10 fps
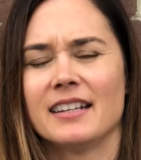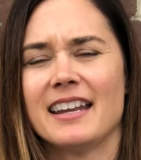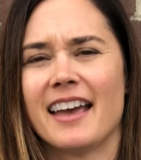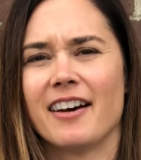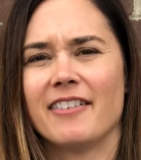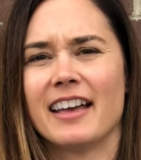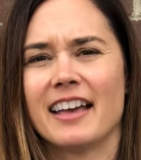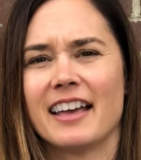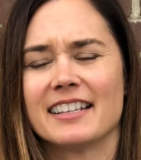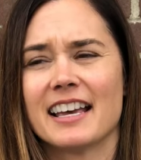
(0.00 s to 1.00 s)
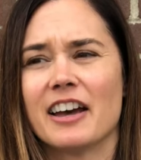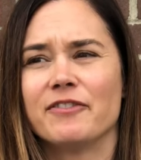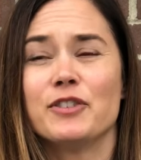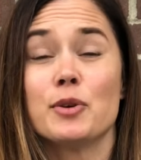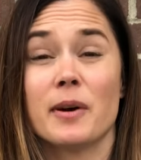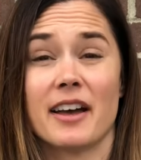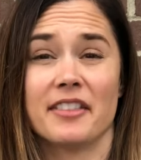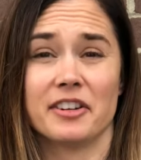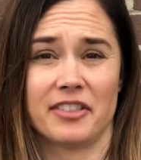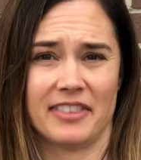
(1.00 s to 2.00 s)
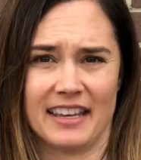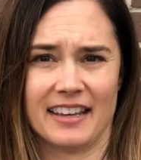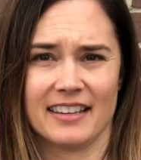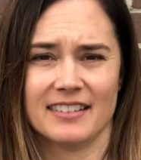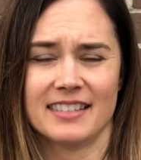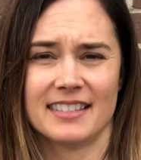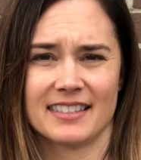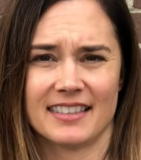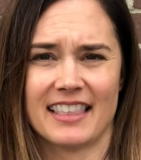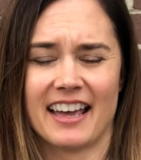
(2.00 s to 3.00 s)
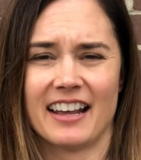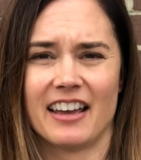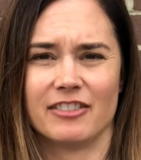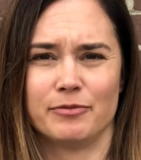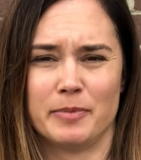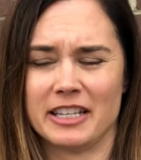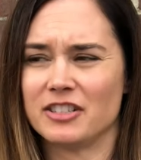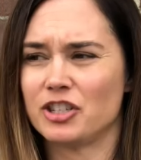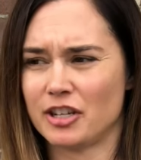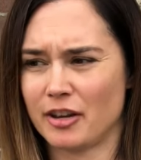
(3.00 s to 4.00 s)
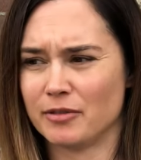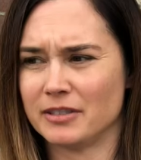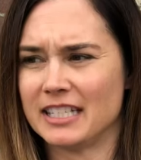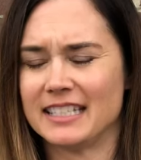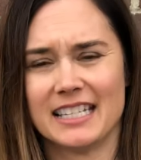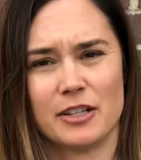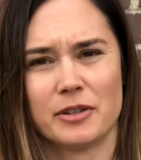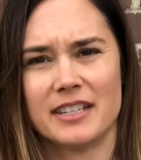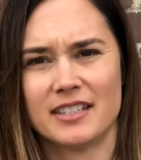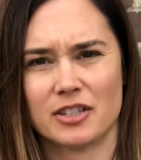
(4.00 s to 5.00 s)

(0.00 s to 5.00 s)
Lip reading: Now, a few other things that have been shown to decrease